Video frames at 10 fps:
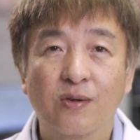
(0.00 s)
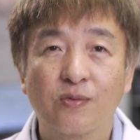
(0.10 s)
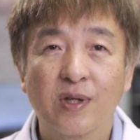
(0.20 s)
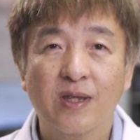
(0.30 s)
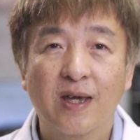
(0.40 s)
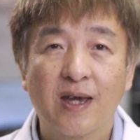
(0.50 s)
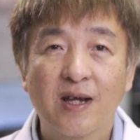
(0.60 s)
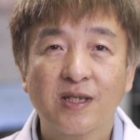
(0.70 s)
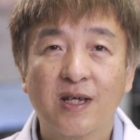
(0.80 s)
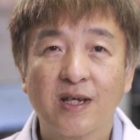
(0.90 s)
with the
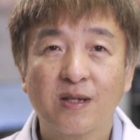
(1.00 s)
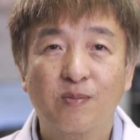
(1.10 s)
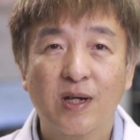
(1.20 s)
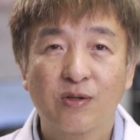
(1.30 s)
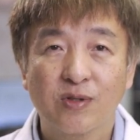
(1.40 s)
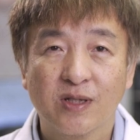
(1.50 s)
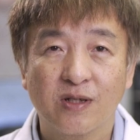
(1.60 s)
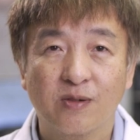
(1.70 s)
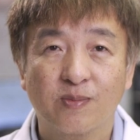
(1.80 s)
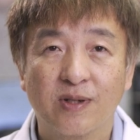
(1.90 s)
AirSight
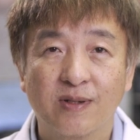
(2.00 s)
microscope.